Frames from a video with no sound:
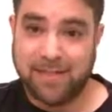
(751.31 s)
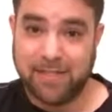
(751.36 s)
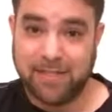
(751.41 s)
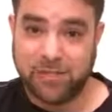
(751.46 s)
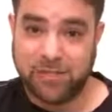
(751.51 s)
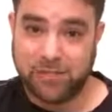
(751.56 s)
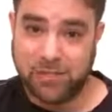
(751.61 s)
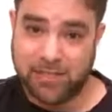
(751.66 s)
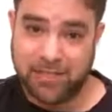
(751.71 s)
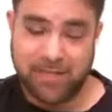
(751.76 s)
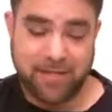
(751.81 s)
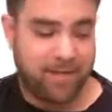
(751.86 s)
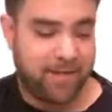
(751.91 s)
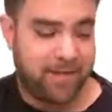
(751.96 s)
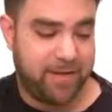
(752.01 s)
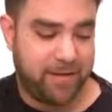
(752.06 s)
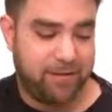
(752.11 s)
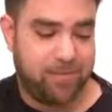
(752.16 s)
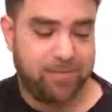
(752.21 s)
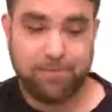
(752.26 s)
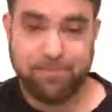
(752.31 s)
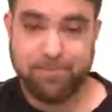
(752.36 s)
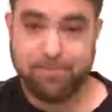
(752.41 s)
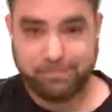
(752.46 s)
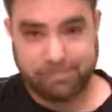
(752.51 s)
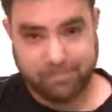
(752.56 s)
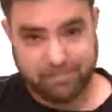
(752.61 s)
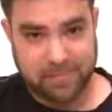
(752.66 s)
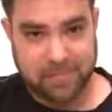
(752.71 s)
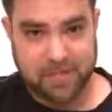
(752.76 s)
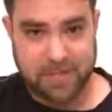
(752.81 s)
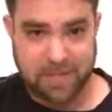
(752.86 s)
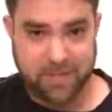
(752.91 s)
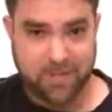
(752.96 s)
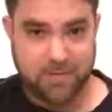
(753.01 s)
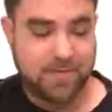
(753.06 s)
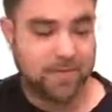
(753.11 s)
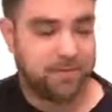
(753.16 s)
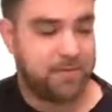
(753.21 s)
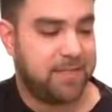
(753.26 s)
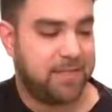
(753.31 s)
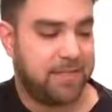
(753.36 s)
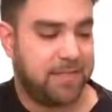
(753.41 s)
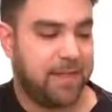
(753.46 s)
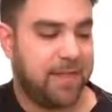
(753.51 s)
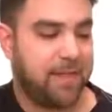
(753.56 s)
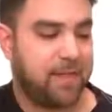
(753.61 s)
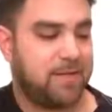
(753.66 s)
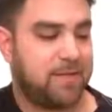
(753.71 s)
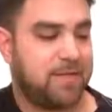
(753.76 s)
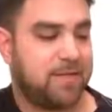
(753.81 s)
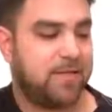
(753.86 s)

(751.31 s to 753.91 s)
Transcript: and G here, and also D here.